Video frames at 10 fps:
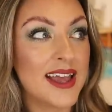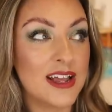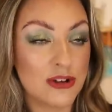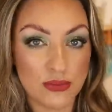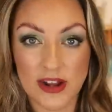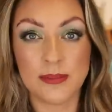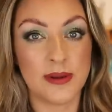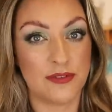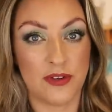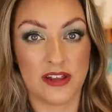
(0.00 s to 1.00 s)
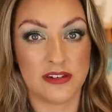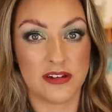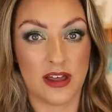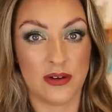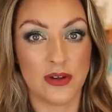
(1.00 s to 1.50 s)
incredibly
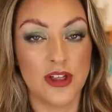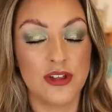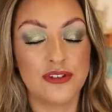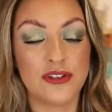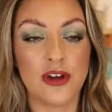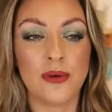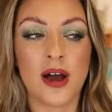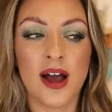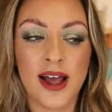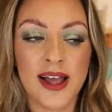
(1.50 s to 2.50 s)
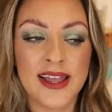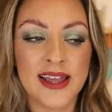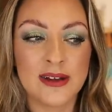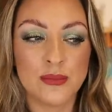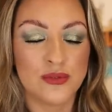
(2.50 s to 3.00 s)
versatile. So
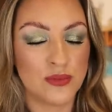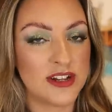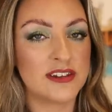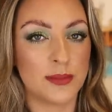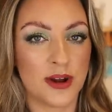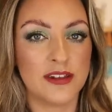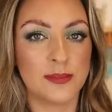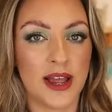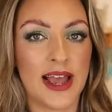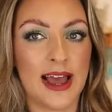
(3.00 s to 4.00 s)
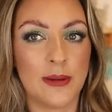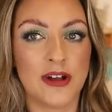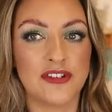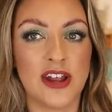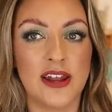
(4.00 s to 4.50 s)
I was really surprised by how
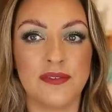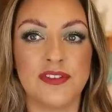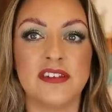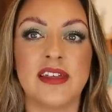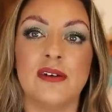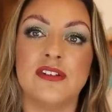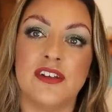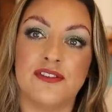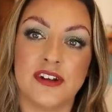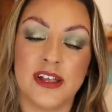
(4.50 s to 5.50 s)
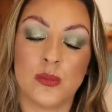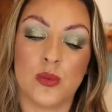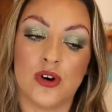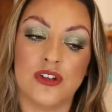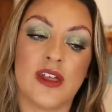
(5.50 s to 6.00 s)
much I loved this, how different it
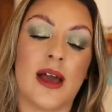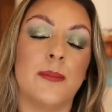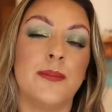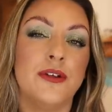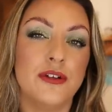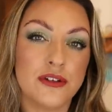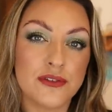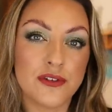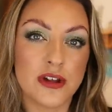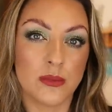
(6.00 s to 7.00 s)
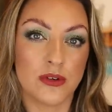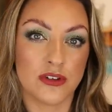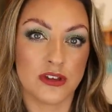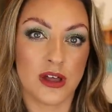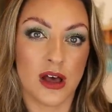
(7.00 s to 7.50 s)
was, how beautiful it was
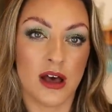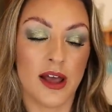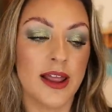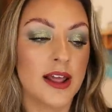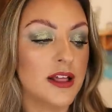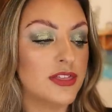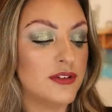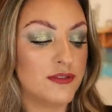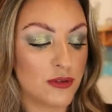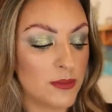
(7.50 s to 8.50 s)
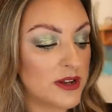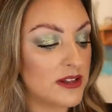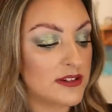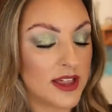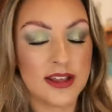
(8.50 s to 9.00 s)
on the eye. The
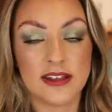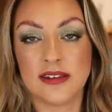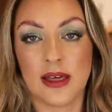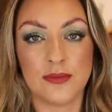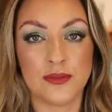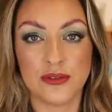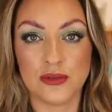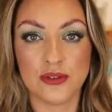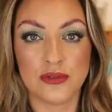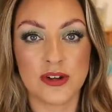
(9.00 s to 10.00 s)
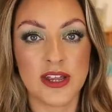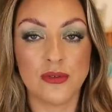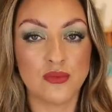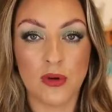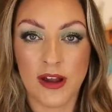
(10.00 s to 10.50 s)
formulas, like I said, for sorcery
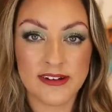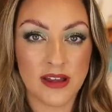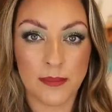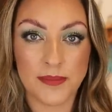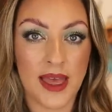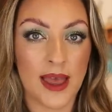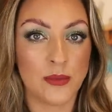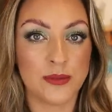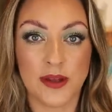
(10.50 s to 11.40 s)
are right up there with